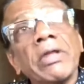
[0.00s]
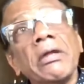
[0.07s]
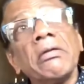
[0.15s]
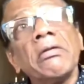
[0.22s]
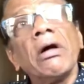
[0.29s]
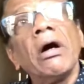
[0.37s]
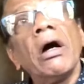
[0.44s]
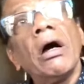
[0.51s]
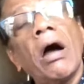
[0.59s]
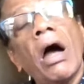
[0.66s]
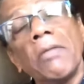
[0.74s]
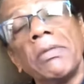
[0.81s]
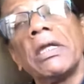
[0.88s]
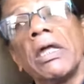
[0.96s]
Then
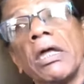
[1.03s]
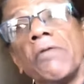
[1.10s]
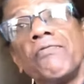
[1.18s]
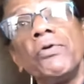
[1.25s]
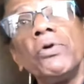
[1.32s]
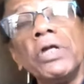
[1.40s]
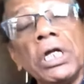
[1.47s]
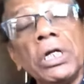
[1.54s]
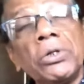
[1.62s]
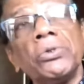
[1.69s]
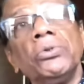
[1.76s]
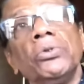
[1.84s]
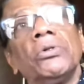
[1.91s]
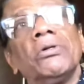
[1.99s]
uh, I mean, if you
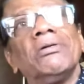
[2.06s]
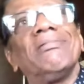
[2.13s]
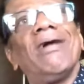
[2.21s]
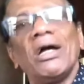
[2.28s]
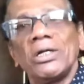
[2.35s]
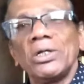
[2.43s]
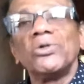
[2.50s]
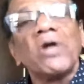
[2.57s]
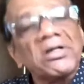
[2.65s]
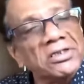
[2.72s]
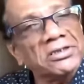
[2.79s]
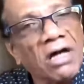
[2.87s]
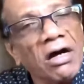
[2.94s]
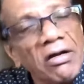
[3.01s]
need to.
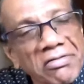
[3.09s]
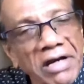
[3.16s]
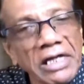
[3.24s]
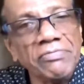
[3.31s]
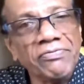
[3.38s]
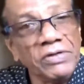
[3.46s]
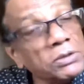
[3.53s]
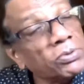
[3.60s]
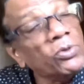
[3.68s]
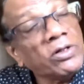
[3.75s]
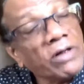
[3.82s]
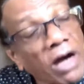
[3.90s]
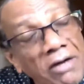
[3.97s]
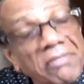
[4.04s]
United country and
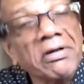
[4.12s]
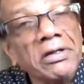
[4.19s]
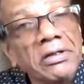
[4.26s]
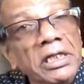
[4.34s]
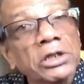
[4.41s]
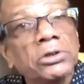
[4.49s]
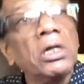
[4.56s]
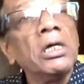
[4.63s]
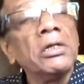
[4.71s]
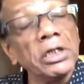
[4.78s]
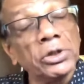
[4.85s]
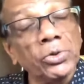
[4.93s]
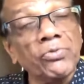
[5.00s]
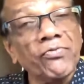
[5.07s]
peaceful country, they sh
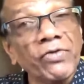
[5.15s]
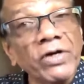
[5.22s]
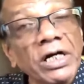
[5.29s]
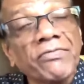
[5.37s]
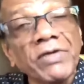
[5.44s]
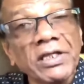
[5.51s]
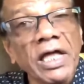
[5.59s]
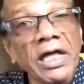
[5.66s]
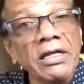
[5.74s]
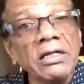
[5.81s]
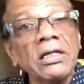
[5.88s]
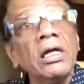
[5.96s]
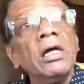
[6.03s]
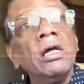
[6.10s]
they should work with
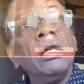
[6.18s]
and